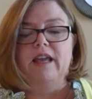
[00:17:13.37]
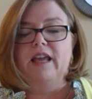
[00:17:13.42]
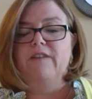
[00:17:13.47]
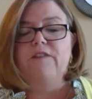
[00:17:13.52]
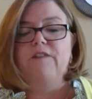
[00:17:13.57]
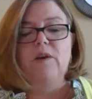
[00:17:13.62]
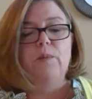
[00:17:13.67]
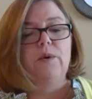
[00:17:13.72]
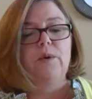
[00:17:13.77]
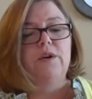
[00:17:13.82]

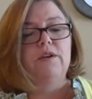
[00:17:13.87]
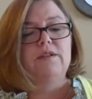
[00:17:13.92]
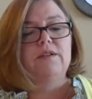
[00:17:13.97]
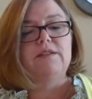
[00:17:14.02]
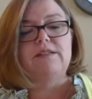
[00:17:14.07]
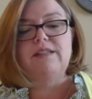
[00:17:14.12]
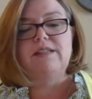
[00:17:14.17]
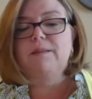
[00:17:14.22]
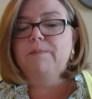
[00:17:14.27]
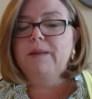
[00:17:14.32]
If it
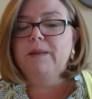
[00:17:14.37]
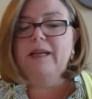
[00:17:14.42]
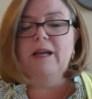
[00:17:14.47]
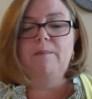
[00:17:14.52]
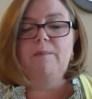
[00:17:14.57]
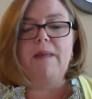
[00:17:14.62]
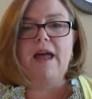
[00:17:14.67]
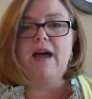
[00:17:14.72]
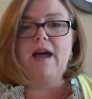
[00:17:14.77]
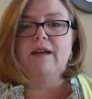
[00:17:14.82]
were
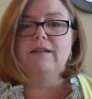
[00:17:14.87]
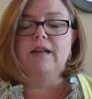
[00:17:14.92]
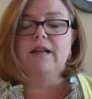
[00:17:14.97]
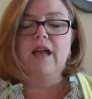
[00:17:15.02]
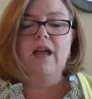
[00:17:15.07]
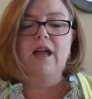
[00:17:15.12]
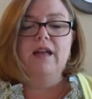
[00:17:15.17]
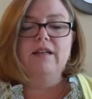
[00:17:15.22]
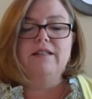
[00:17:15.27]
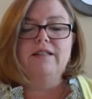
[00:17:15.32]
simply about
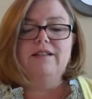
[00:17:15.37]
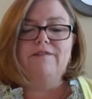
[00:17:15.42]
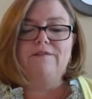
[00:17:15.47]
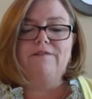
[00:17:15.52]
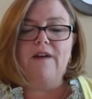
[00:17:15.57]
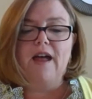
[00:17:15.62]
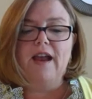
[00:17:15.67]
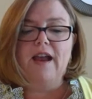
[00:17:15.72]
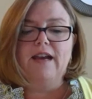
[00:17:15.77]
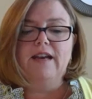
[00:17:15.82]

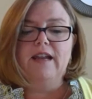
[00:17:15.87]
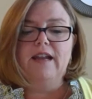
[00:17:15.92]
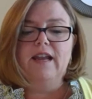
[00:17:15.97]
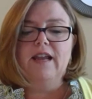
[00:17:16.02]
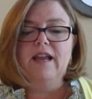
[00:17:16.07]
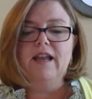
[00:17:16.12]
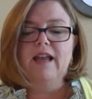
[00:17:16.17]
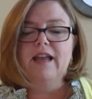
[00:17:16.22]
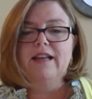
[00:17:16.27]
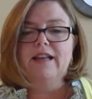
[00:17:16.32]

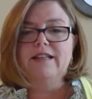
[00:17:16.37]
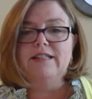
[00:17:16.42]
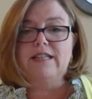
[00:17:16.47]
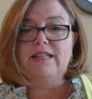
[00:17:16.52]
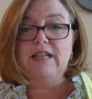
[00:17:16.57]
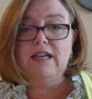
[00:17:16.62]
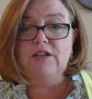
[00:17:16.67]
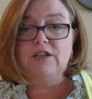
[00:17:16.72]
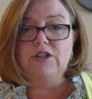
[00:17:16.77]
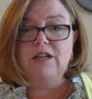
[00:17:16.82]
defining,
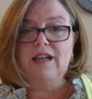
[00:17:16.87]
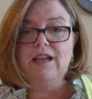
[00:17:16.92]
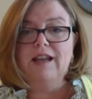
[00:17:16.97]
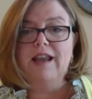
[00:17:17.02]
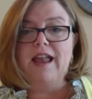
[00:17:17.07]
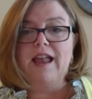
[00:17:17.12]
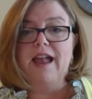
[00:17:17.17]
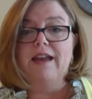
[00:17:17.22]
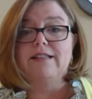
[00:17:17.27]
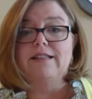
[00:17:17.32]

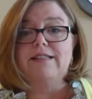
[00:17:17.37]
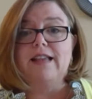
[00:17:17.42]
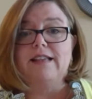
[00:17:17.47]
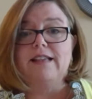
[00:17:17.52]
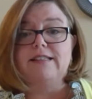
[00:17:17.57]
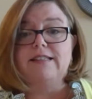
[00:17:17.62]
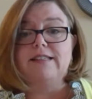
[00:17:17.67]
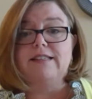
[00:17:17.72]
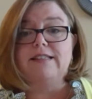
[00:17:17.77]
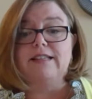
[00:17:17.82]
teaching, and
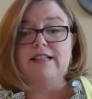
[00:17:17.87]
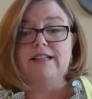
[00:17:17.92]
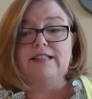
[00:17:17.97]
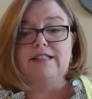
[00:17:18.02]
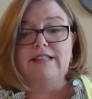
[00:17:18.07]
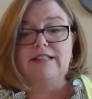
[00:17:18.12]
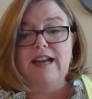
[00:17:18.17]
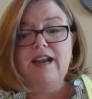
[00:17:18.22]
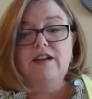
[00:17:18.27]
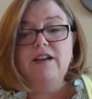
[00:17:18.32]
assessing
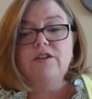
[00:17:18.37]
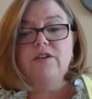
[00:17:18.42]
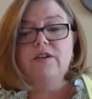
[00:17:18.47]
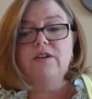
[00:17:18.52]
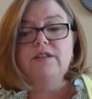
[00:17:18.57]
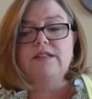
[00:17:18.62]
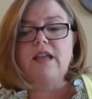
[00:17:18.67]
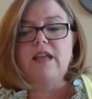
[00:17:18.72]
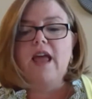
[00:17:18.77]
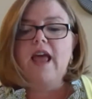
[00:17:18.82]
standards,